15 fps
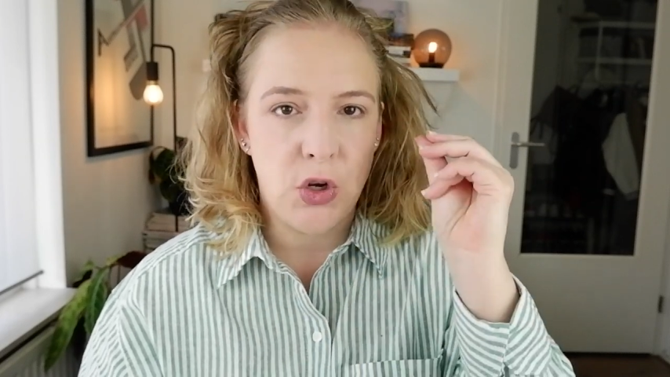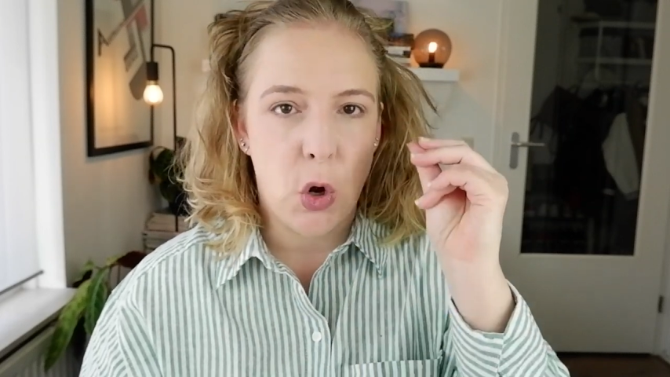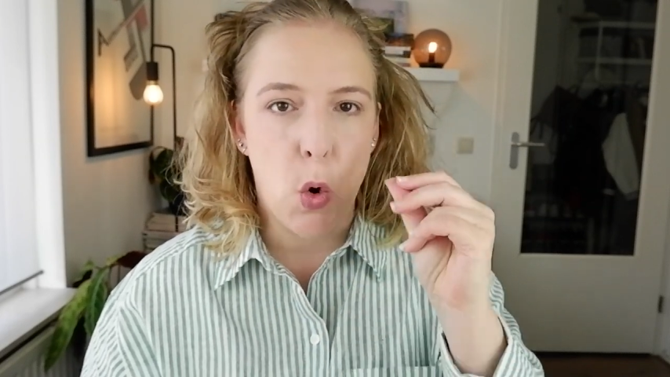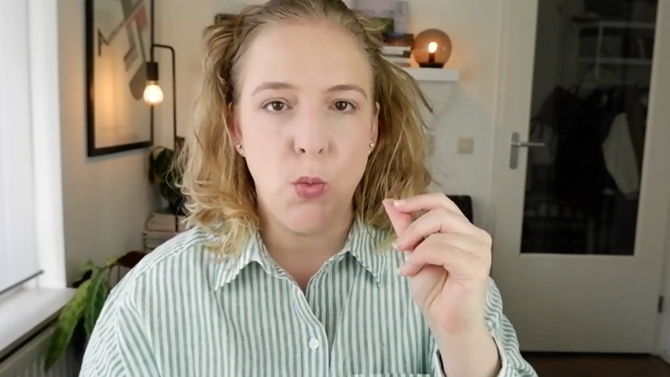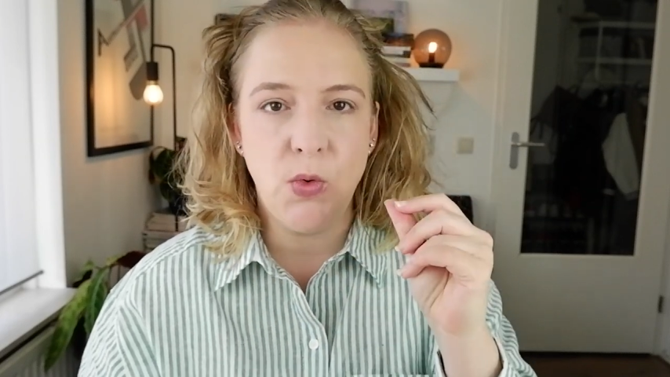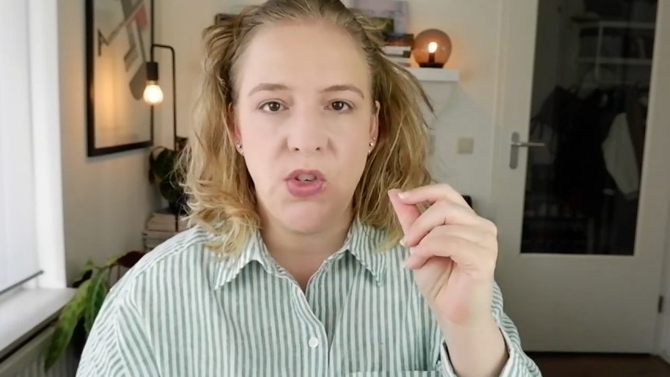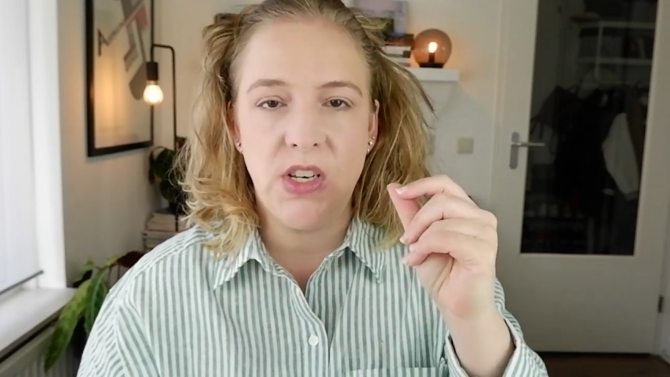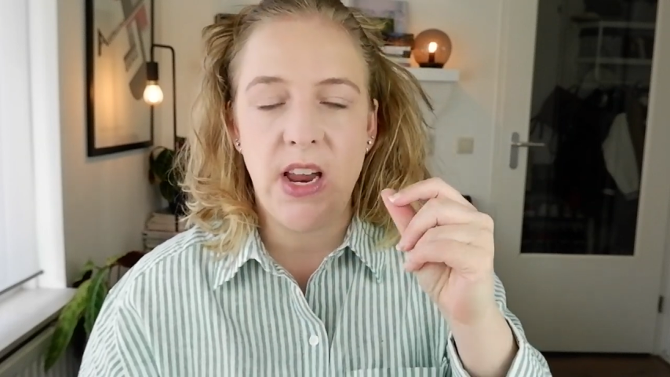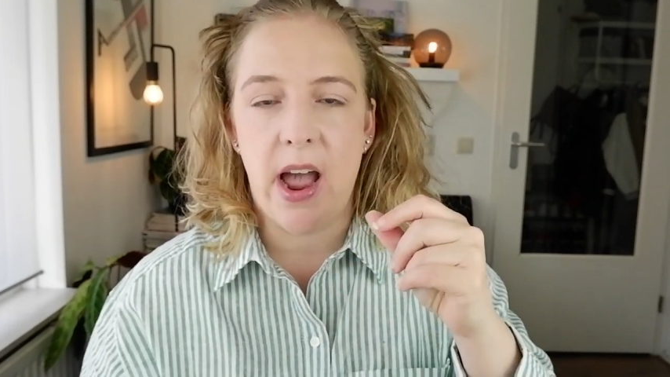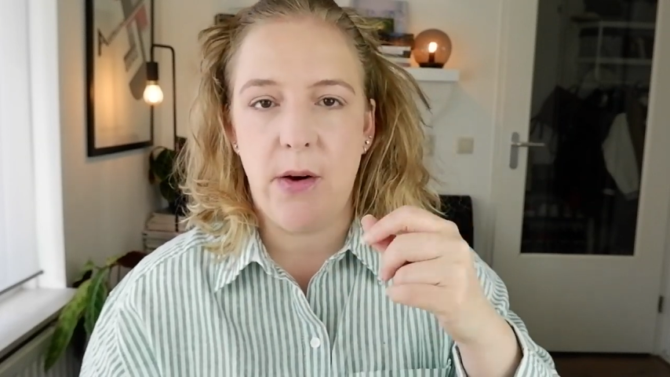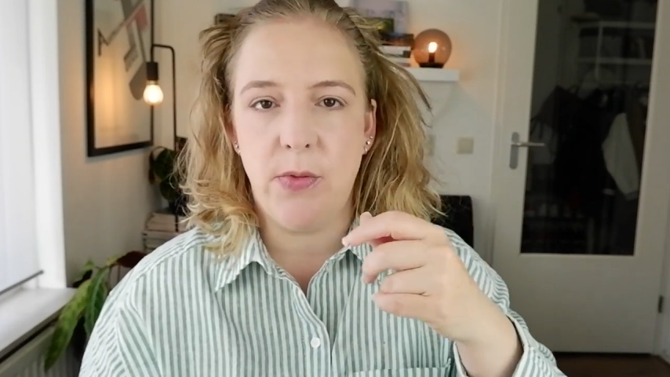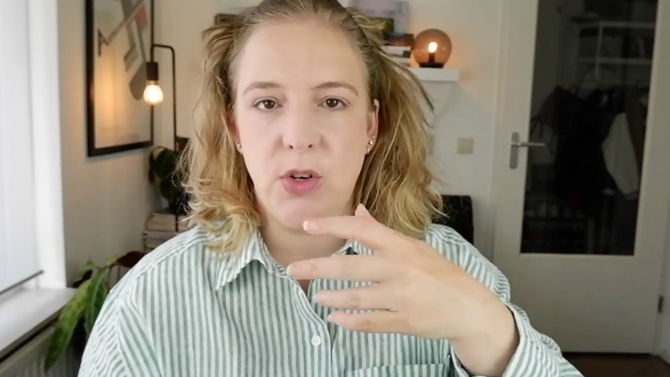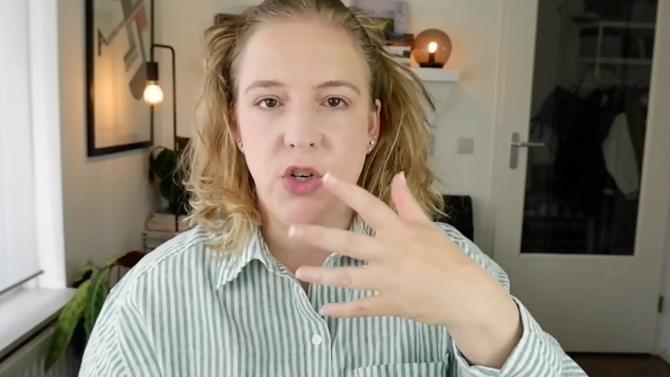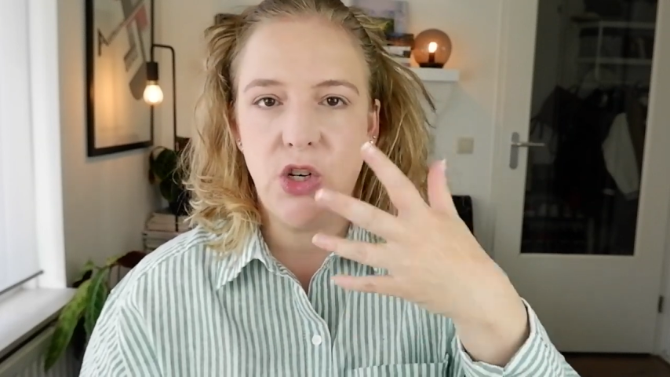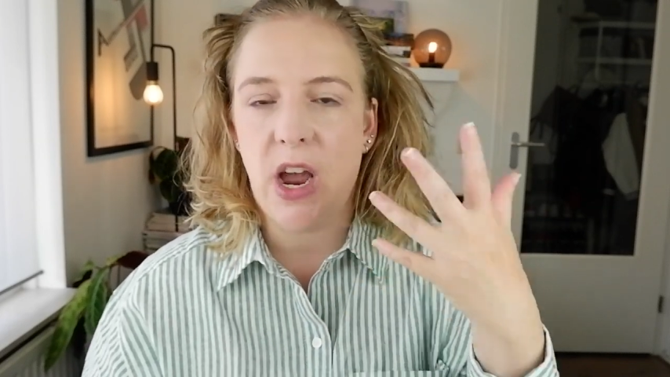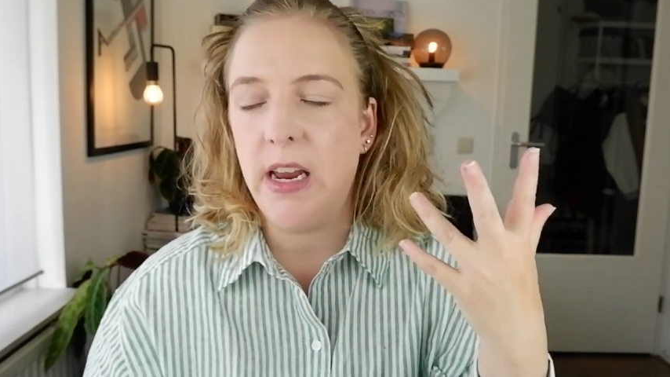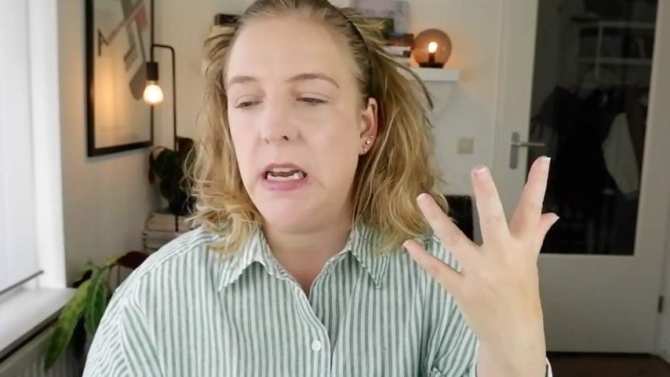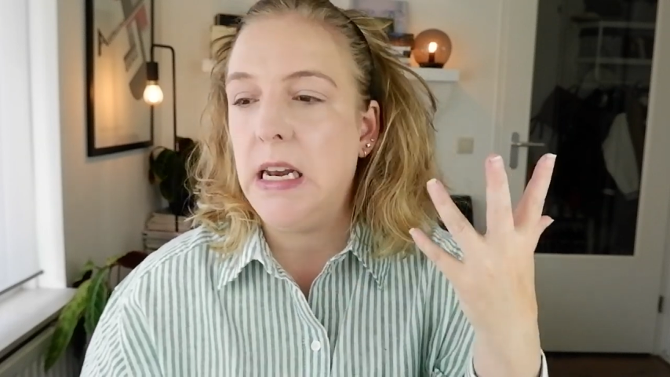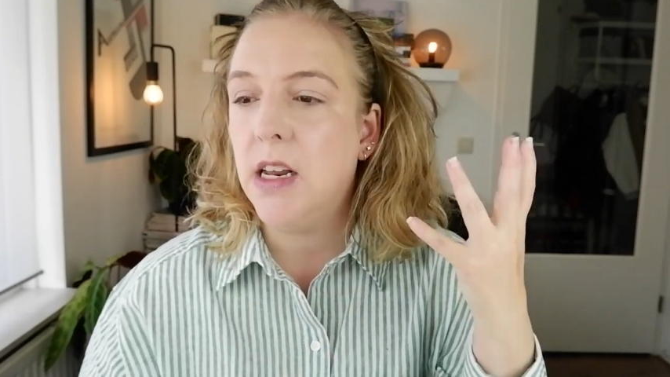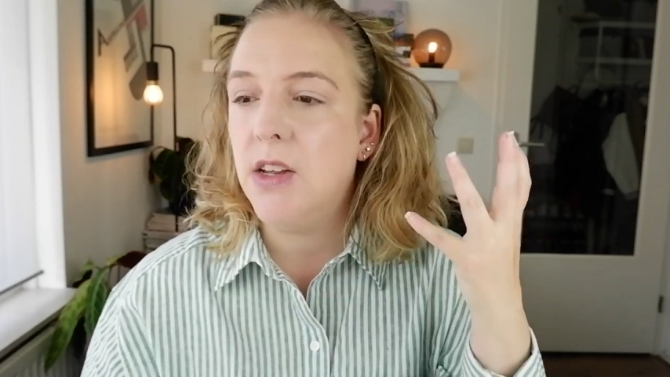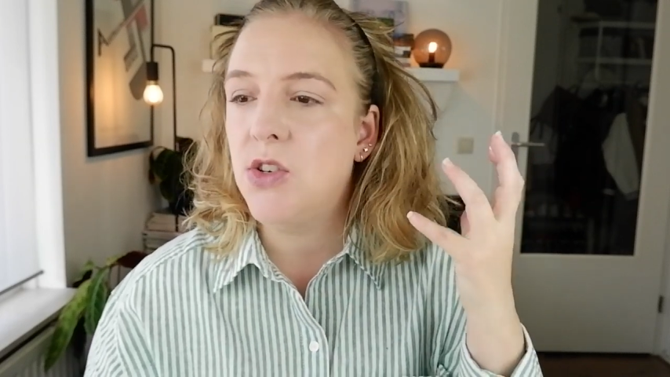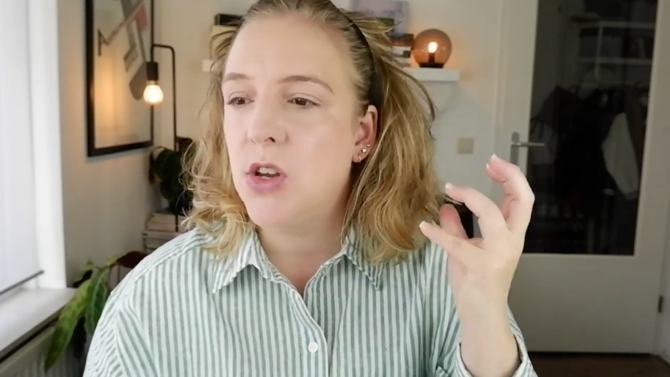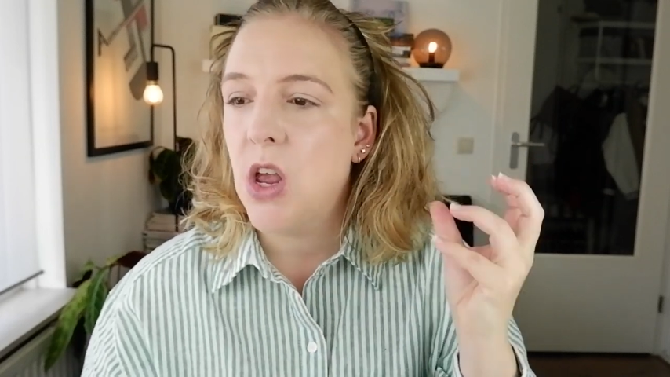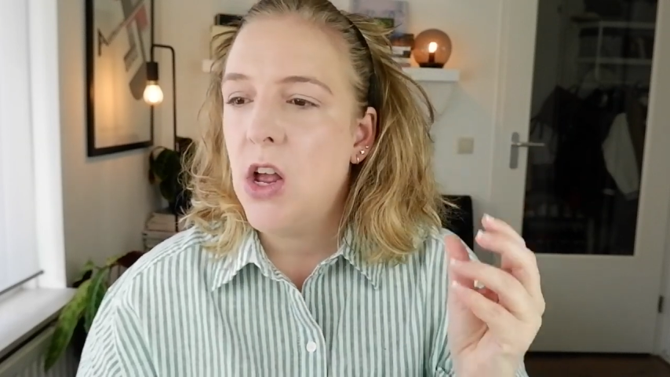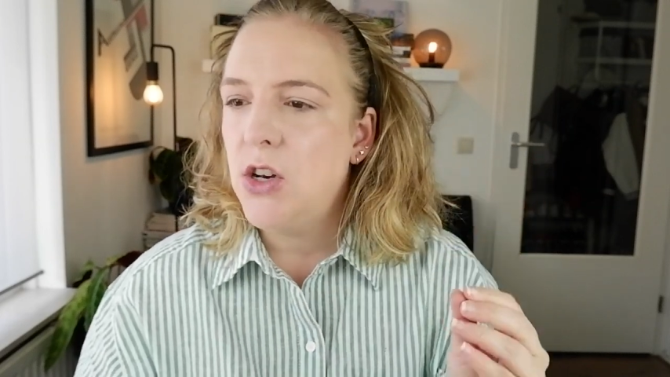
tones down the shininess